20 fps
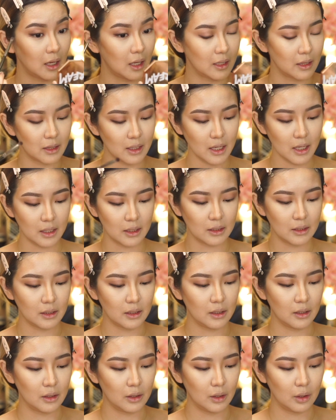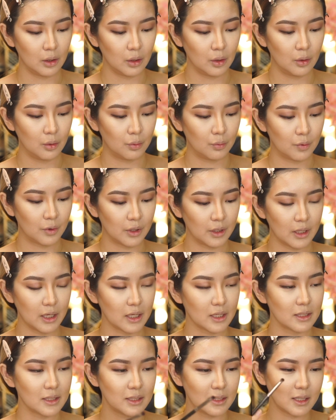And then we're going to
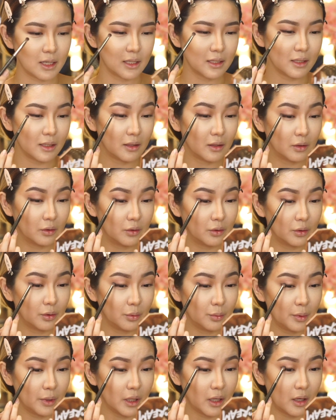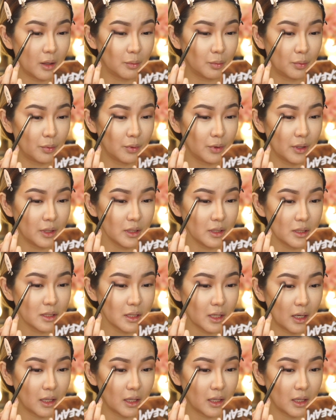extend it a little bit upwards